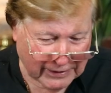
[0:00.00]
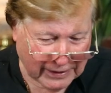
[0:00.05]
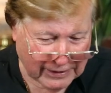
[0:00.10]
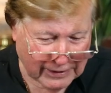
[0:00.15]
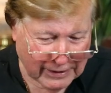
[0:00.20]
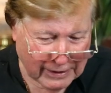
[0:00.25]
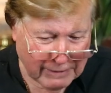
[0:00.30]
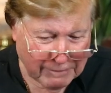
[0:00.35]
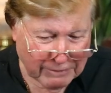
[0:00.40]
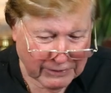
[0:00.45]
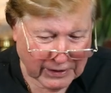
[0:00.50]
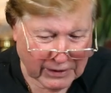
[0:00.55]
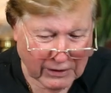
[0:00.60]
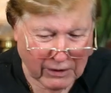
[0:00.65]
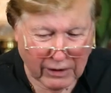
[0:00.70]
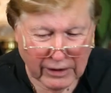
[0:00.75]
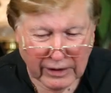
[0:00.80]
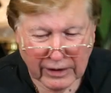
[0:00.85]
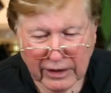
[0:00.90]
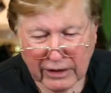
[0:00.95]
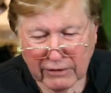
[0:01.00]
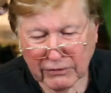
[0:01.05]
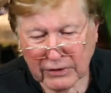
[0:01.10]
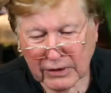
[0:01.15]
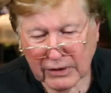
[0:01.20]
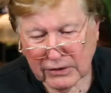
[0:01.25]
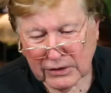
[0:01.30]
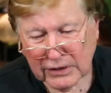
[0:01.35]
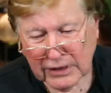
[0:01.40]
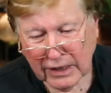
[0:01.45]
that. The colony of
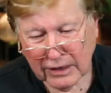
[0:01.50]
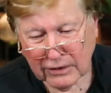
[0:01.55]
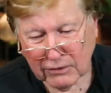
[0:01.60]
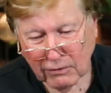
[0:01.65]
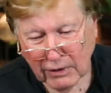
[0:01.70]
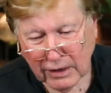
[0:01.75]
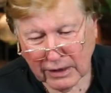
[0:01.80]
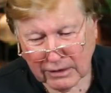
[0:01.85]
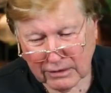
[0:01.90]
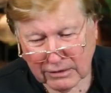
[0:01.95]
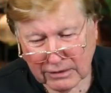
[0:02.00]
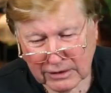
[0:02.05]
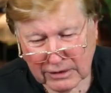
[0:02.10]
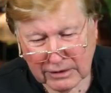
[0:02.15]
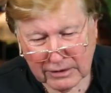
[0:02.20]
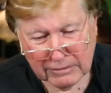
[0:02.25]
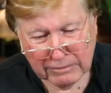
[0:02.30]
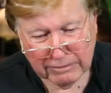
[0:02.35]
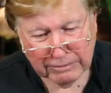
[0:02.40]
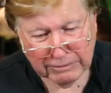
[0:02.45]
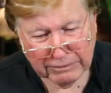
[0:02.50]
New South Wales,